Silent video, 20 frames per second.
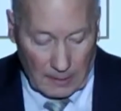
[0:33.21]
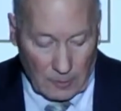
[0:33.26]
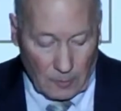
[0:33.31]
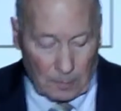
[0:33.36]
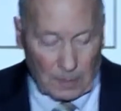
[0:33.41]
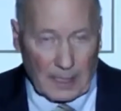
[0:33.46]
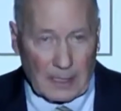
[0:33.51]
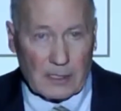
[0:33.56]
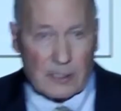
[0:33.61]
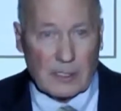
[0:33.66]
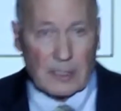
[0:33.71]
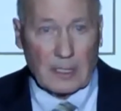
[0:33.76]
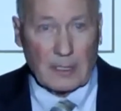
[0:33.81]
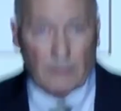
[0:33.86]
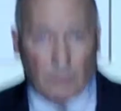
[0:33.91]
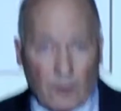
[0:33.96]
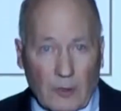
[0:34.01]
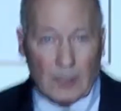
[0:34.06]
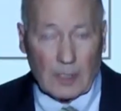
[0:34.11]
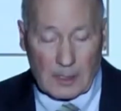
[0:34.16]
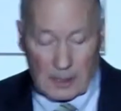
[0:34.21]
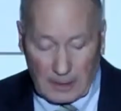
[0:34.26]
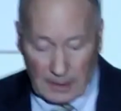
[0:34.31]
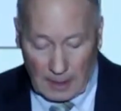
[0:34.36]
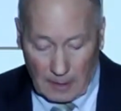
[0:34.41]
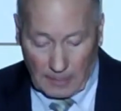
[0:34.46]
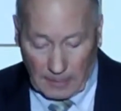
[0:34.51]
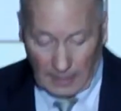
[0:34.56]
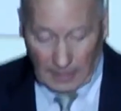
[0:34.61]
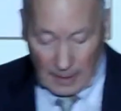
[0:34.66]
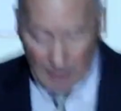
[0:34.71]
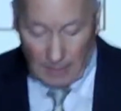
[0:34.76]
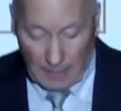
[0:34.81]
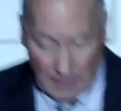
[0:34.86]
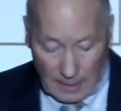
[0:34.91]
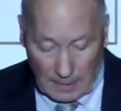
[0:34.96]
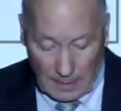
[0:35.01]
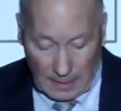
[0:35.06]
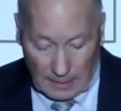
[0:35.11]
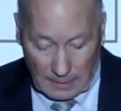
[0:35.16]
who played center for us at Elbert County
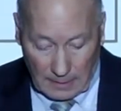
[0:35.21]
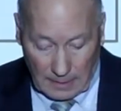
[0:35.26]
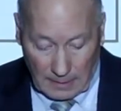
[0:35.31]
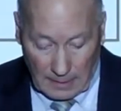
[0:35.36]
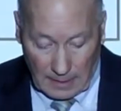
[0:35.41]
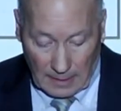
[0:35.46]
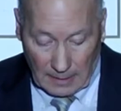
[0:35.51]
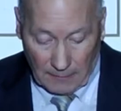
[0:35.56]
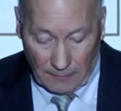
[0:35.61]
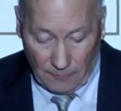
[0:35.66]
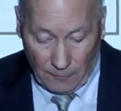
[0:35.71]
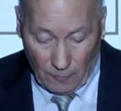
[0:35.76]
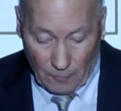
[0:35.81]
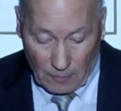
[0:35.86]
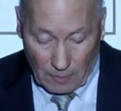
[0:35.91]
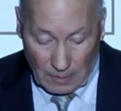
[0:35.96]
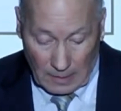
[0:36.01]
in 1994